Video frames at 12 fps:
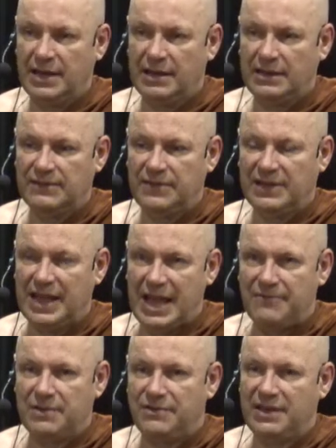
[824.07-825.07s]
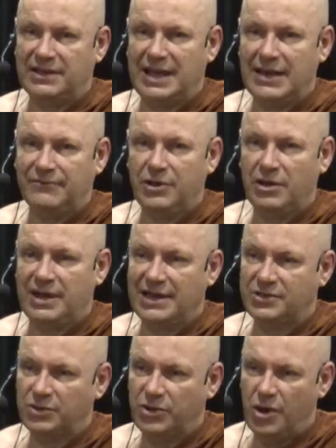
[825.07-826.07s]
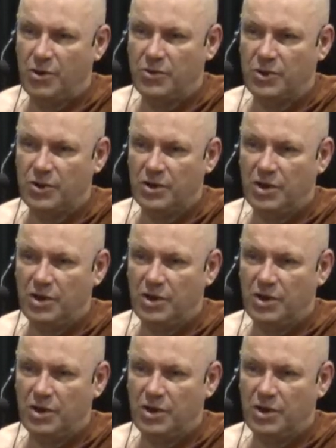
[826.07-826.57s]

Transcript: They feel everything they have done has to go.